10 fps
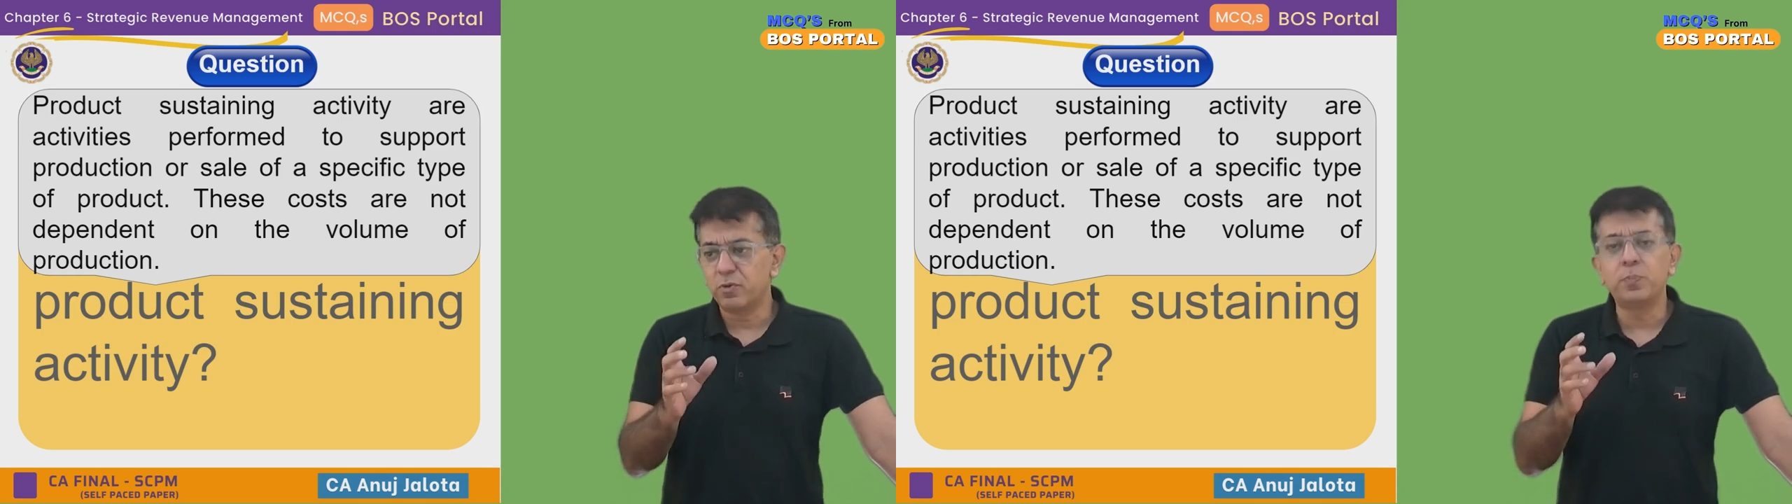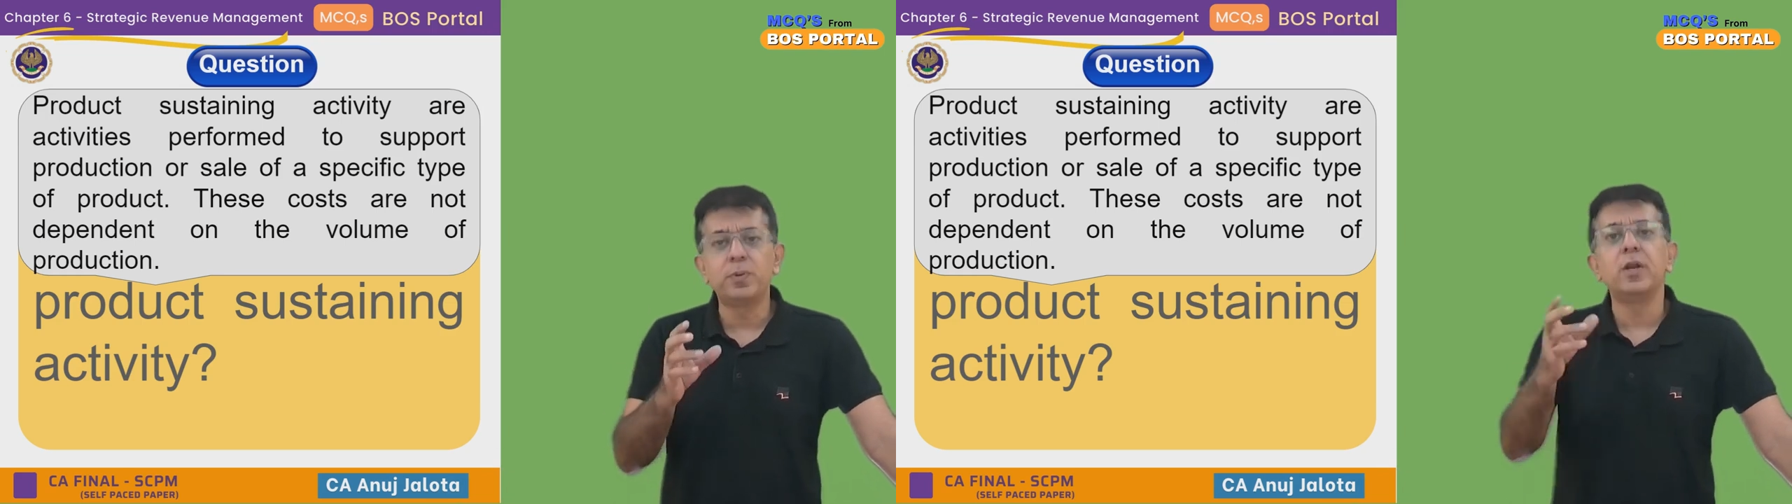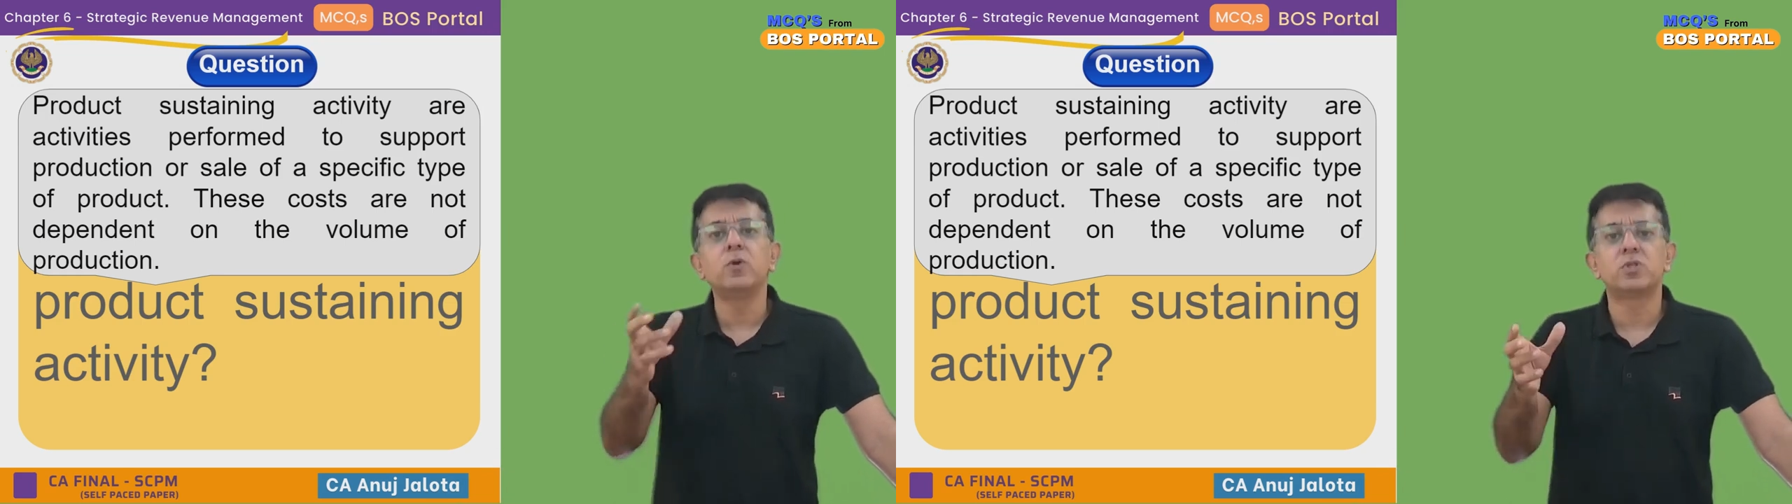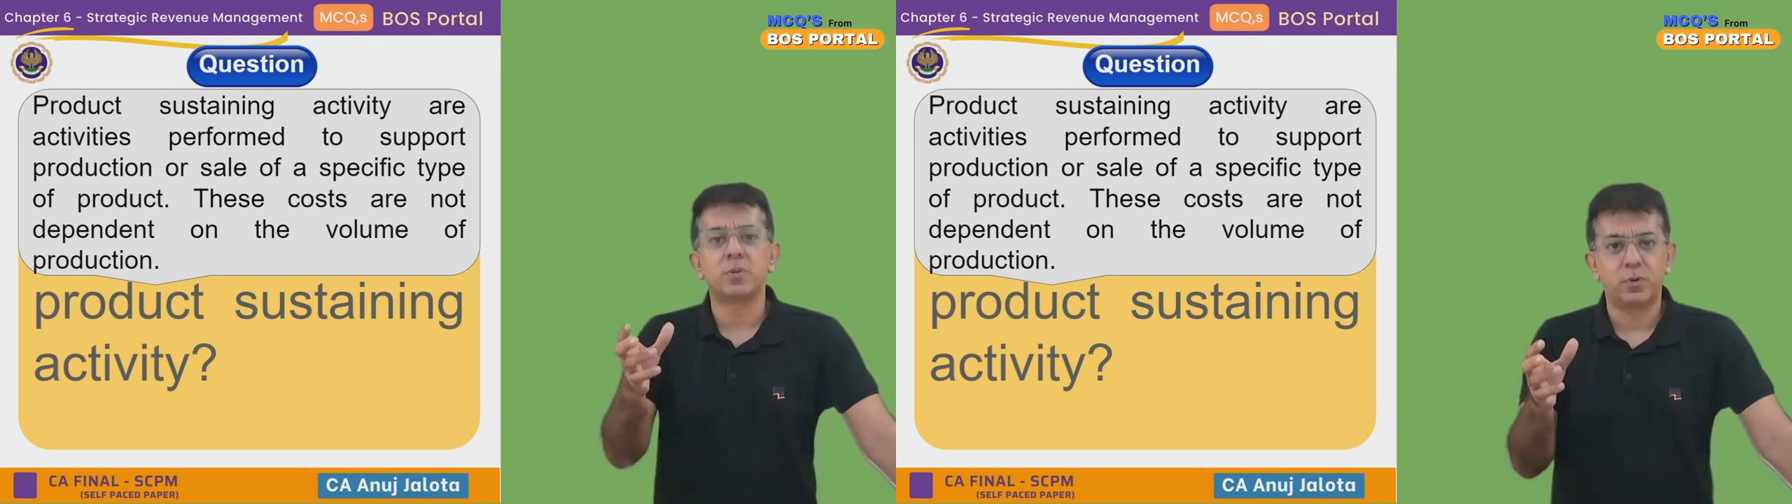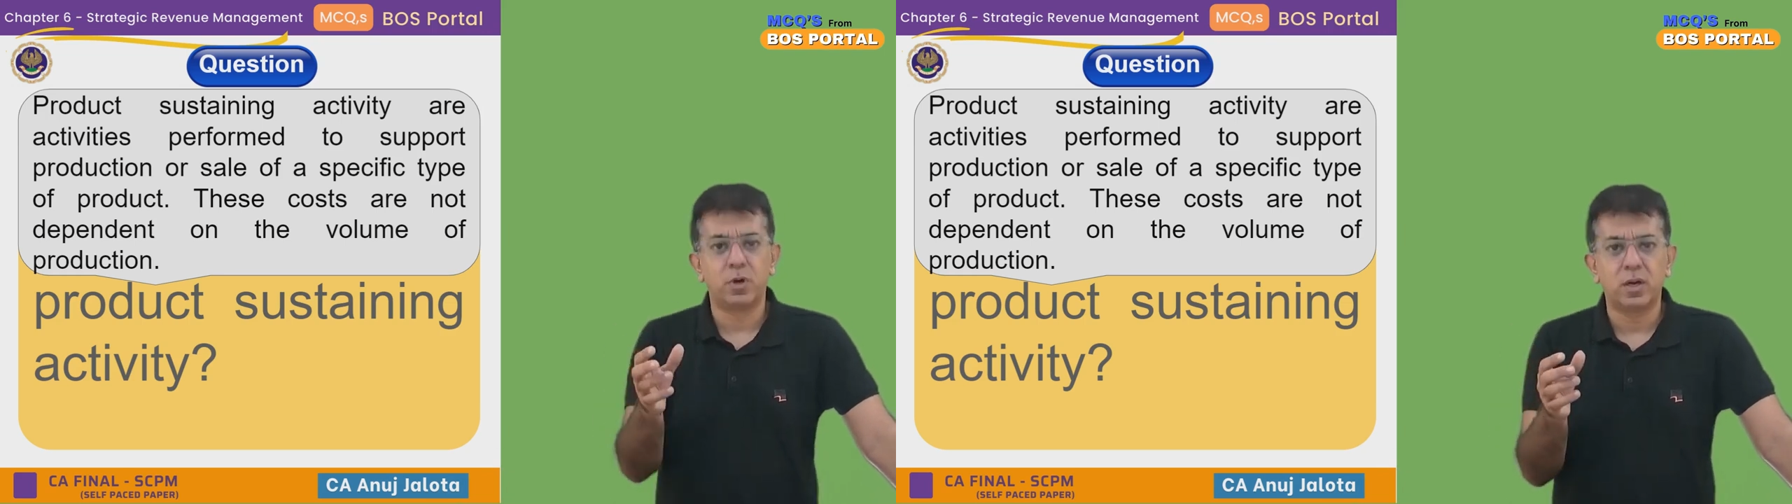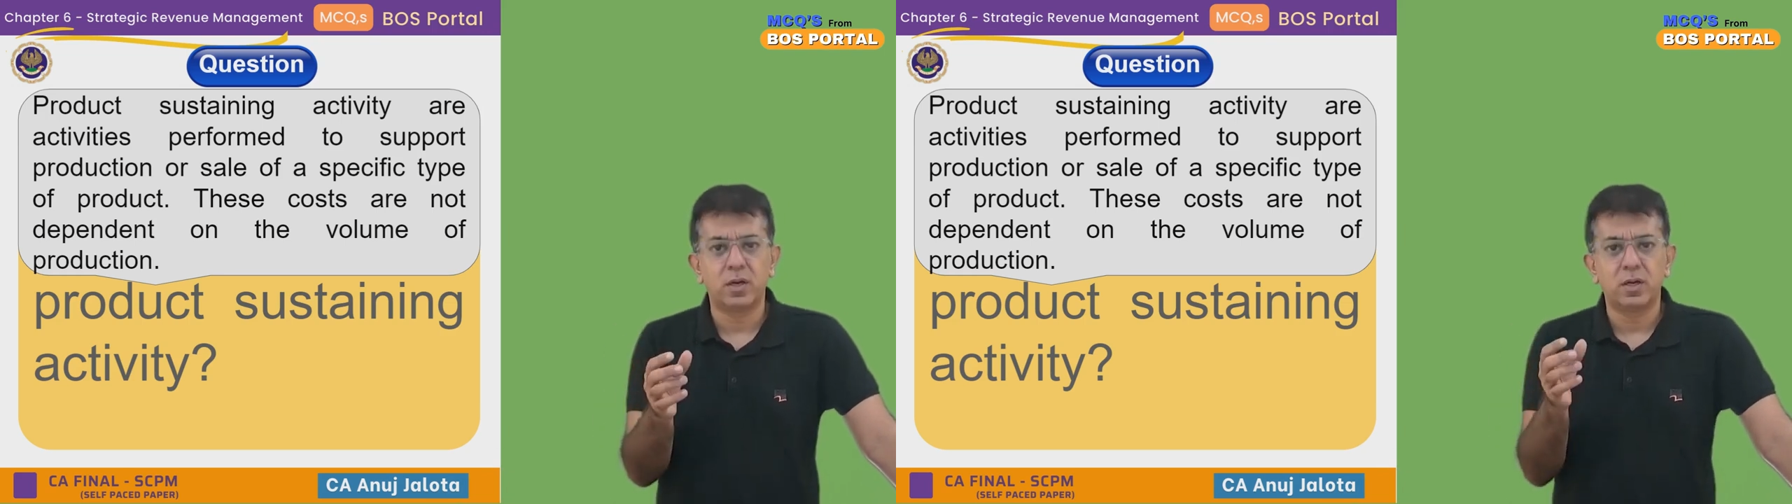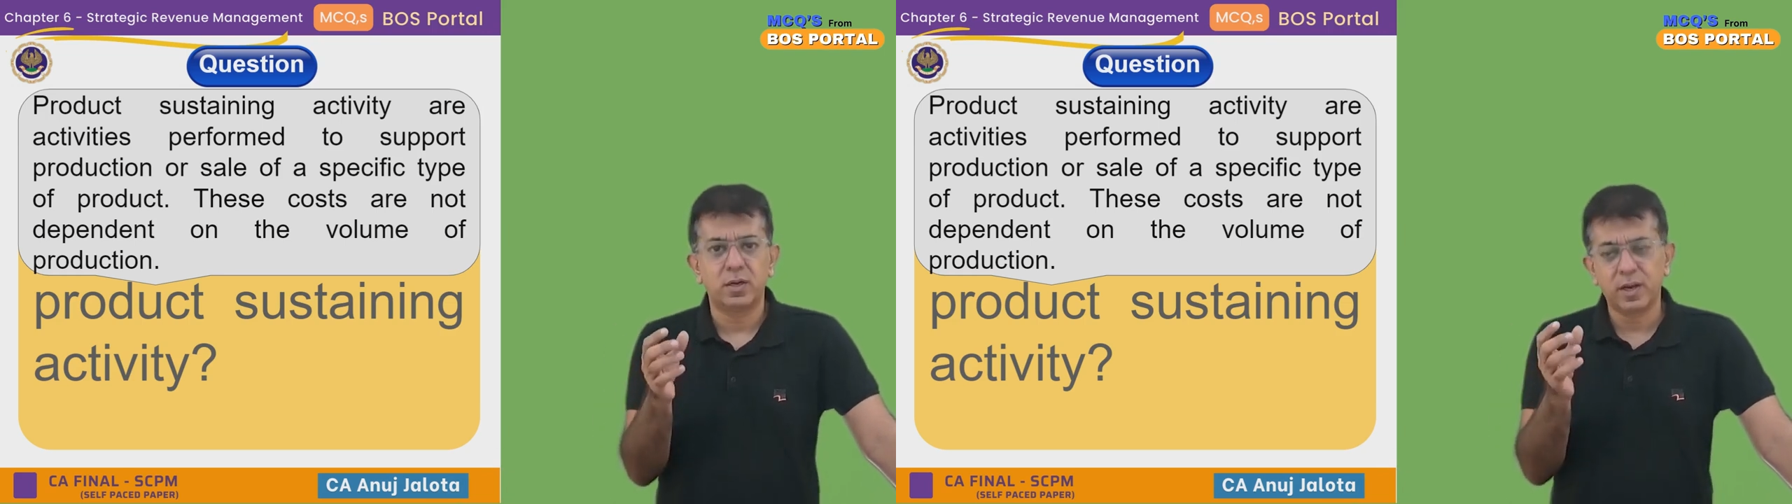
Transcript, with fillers: to produce a product,